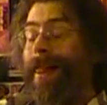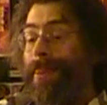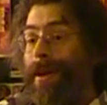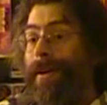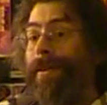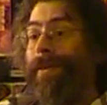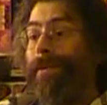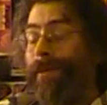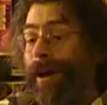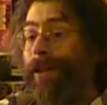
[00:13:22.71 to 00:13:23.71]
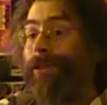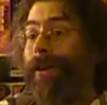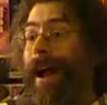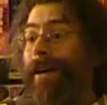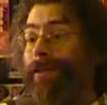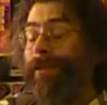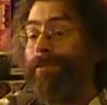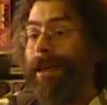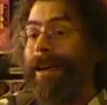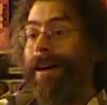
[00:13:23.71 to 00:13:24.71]
they're well traveled
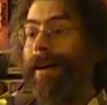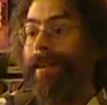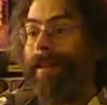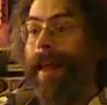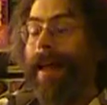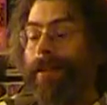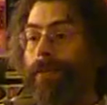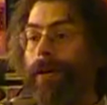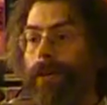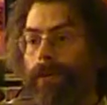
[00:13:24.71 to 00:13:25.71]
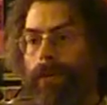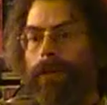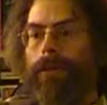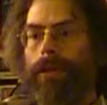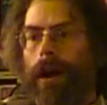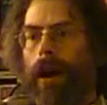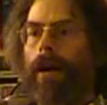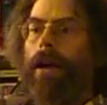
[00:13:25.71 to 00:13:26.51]
because that's where the routes are.